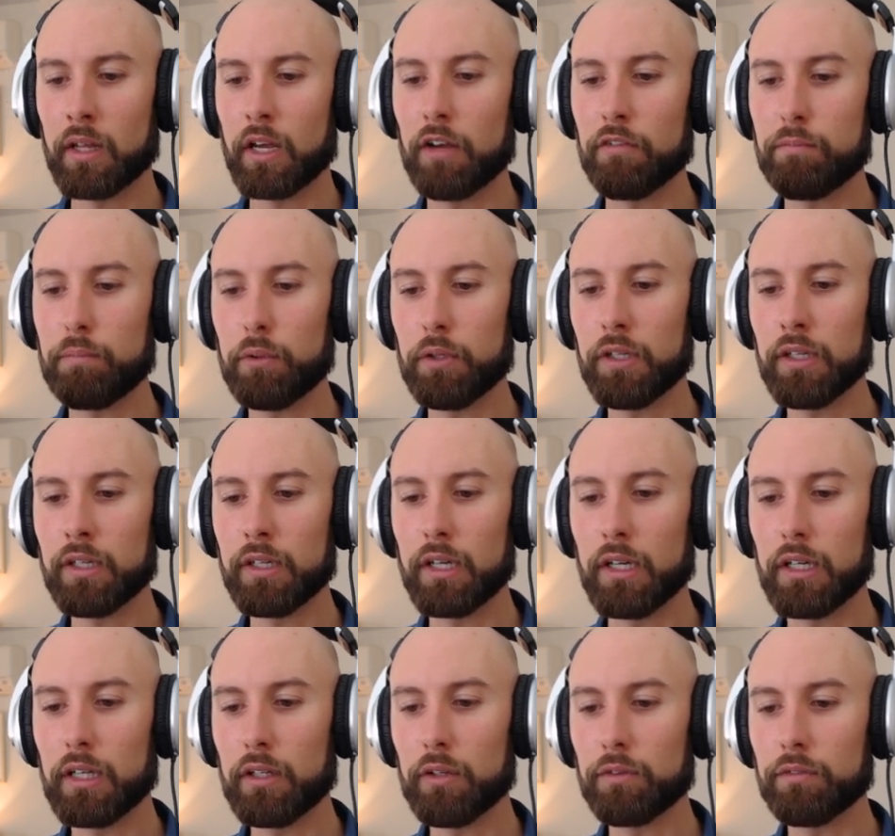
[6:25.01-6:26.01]
I've put in
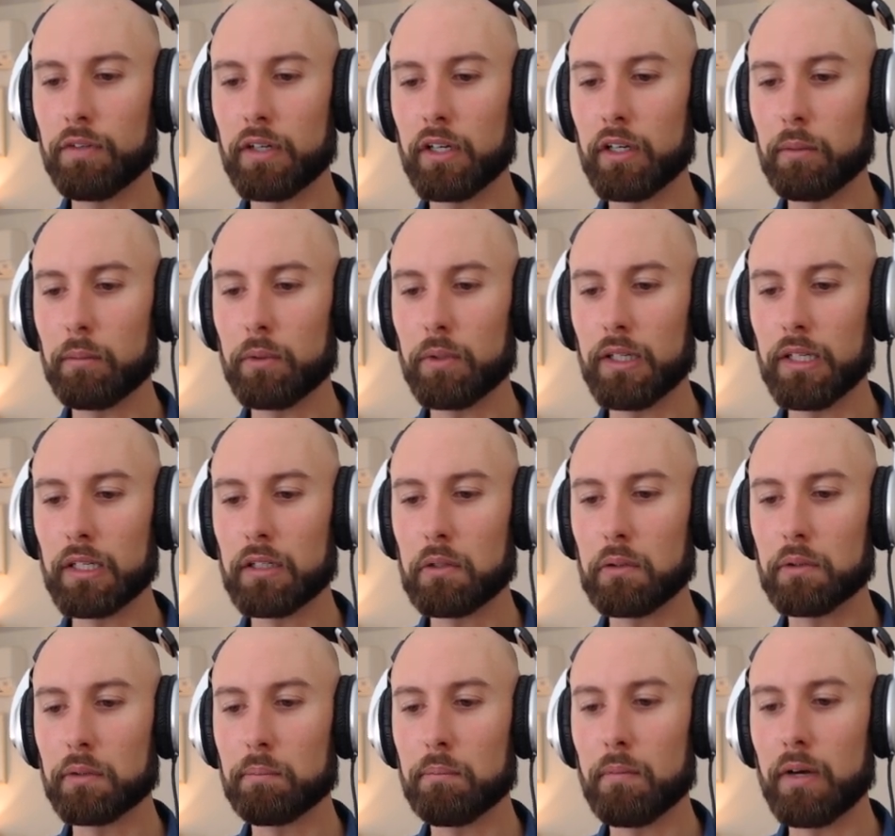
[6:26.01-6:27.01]
a little variable here
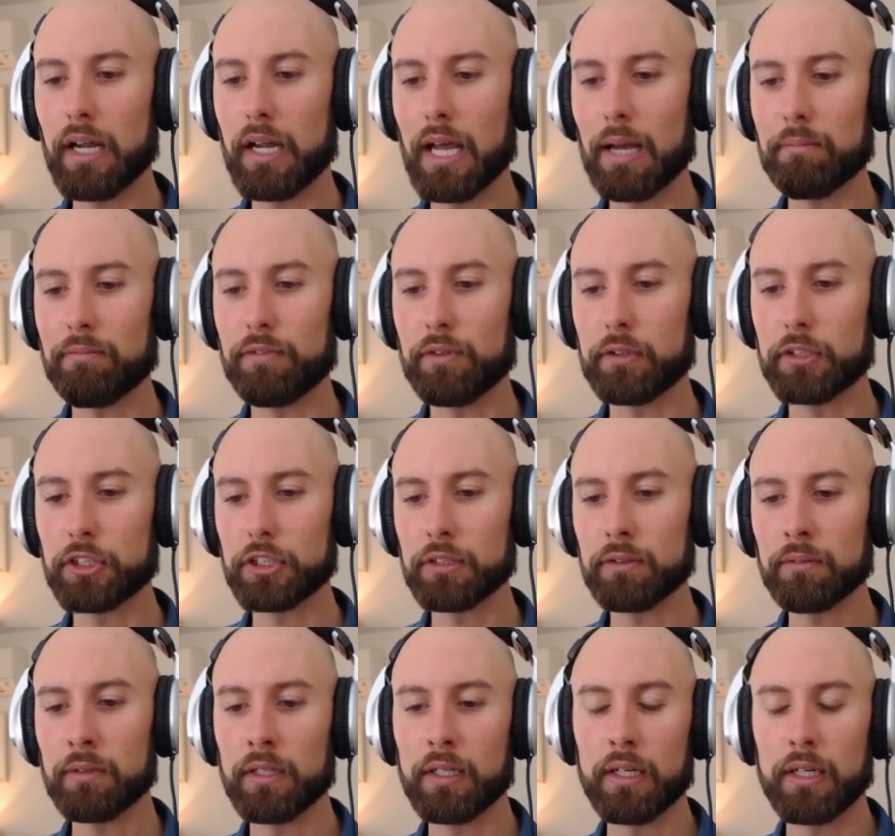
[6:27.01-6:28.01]
called my app
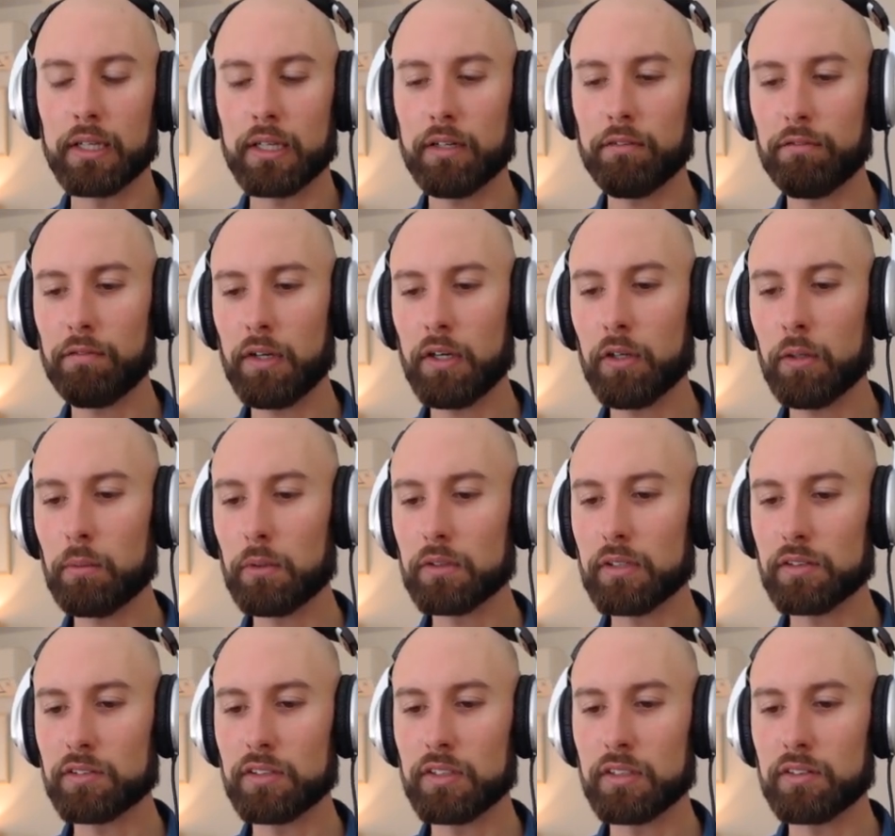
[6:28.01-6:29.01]
version. That variable
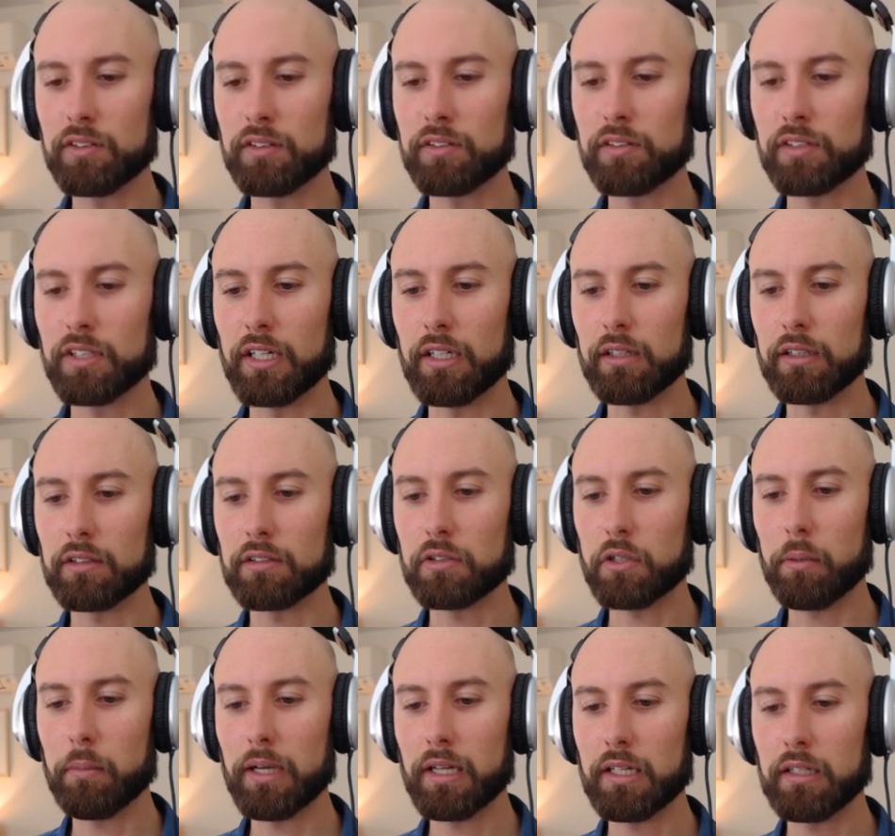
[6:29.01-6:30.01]
doesn't exist yet. Let's
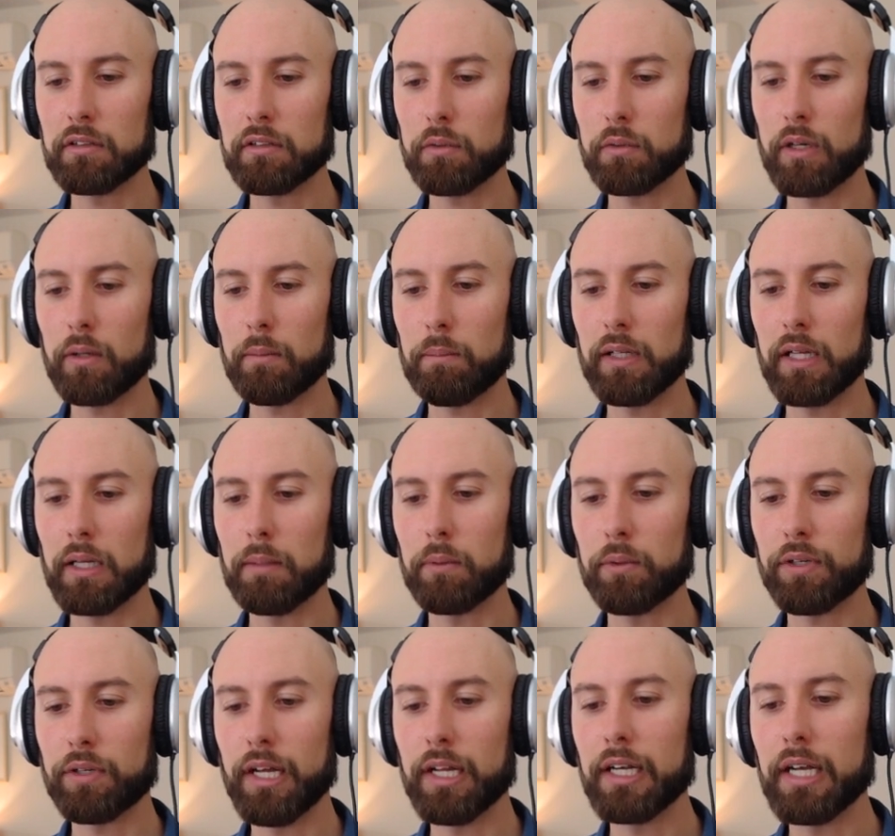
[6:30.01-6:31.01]
go back into our
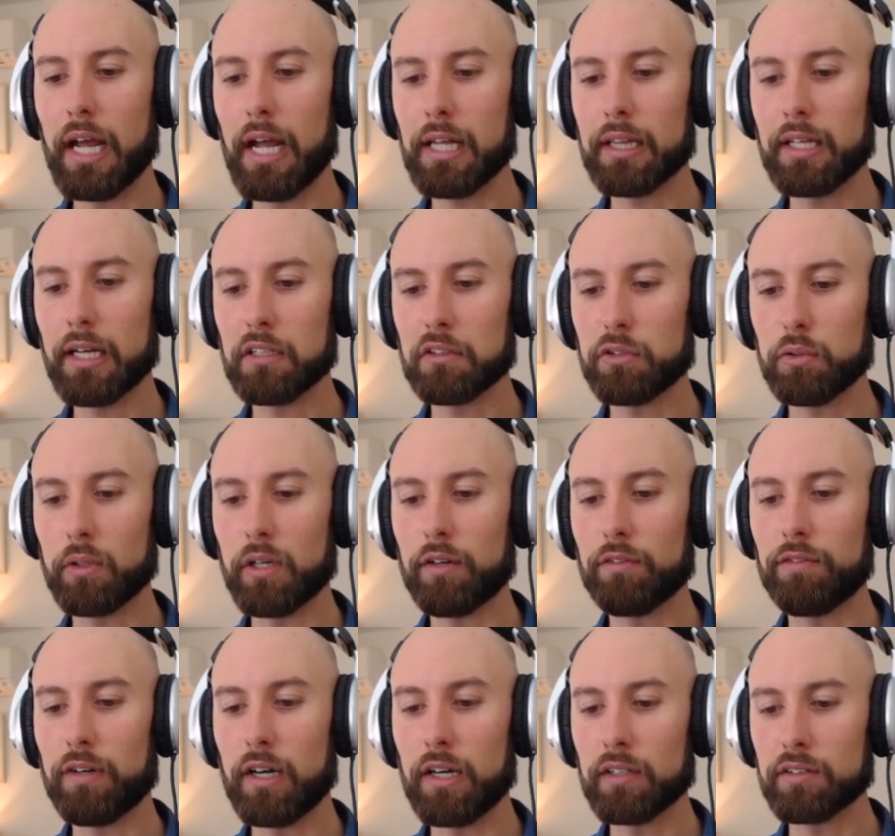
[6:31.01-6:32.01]
playbook and add that to our
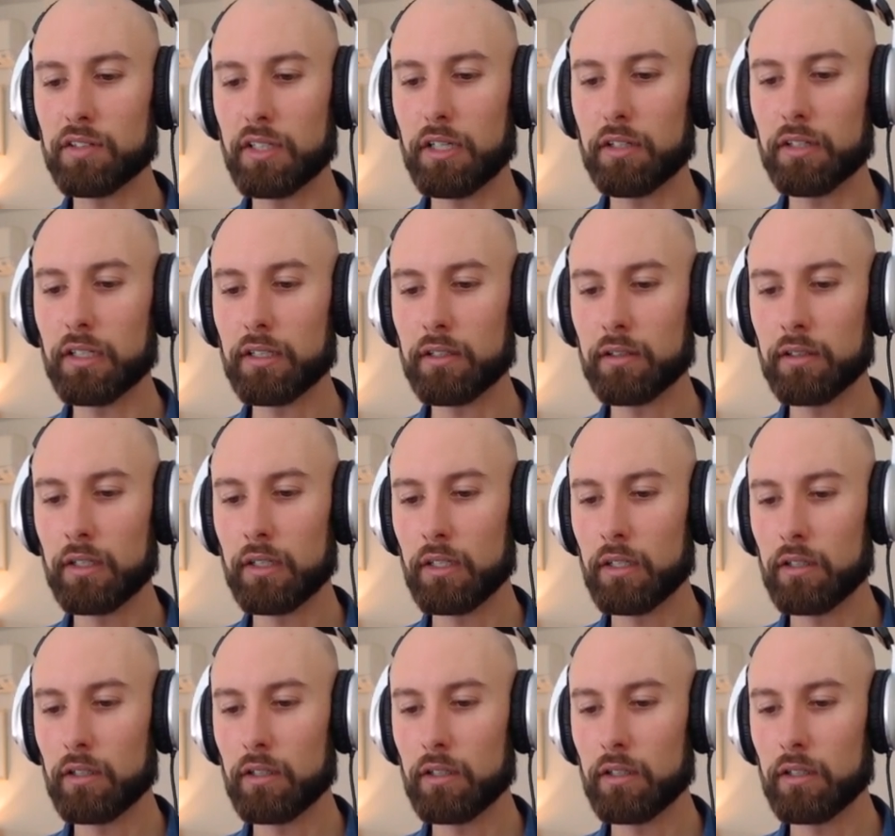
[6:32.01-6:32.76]
vars area.